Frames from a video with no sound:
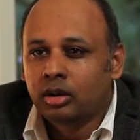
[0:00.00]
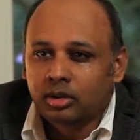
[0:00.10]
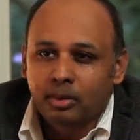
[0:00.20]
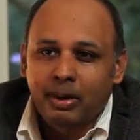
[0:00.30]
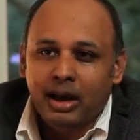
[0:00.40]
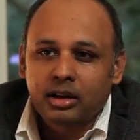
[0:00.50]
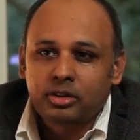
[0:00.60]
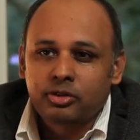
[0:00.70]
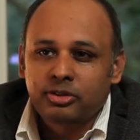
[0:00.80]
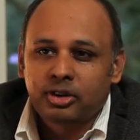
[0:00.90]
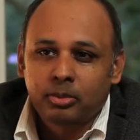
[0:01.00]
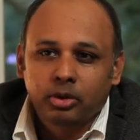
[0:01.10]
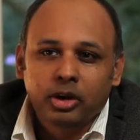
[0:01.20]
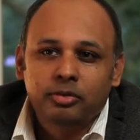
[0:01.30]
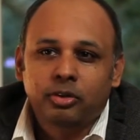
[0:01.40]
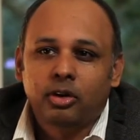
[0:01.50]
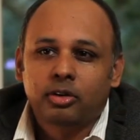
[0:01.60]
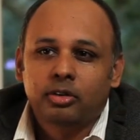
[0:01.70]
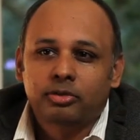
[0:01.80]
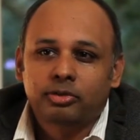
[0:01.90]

the balance which I'm looking for